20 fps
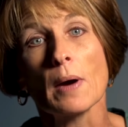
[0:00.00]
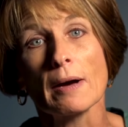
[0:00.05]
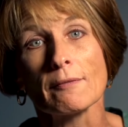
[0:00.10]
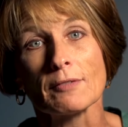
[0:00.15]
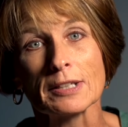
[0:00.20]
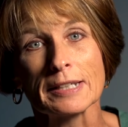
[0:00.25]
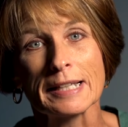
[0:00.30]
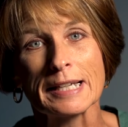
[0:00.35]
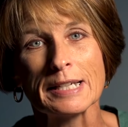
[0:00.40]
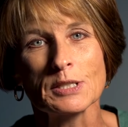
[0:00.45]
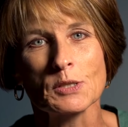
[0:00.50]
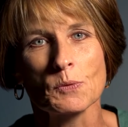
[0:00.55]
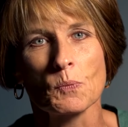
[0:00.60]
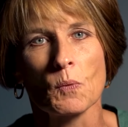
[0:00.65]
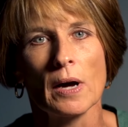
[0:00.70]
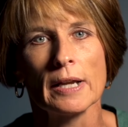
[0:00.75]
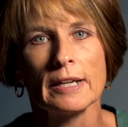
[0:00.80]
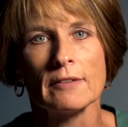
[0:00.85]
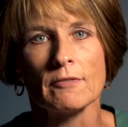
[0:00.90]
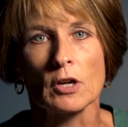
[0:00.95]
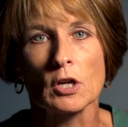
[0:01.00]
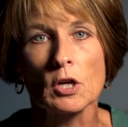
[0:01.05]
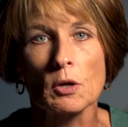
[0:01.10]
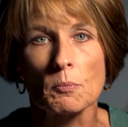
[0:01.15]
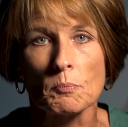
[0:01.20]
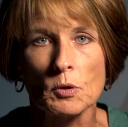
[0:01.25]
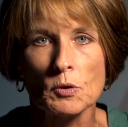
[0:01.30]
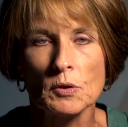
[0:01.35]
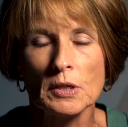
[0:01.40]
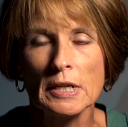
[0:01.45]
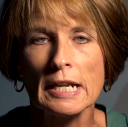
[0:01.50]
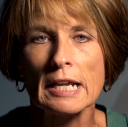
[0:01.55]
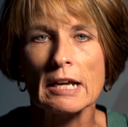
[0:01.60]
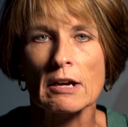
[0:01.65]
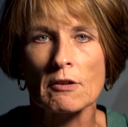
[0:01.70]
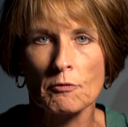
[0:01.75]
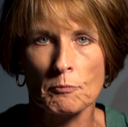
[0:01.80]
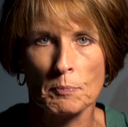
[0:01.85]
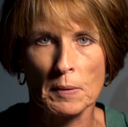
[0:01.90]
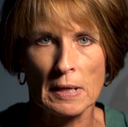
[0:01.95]
have at least one of a community
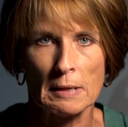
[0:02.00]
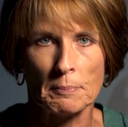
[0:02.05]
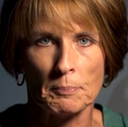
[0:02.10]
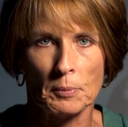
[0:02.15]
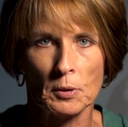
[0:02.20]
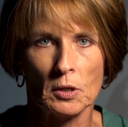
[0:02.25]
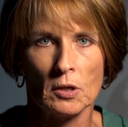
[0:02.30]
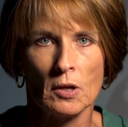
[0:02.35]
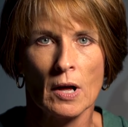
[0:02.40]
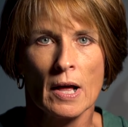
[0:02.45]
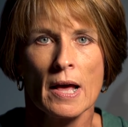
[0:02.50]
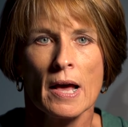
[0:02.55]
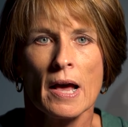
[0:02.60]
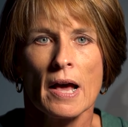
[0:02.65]
of people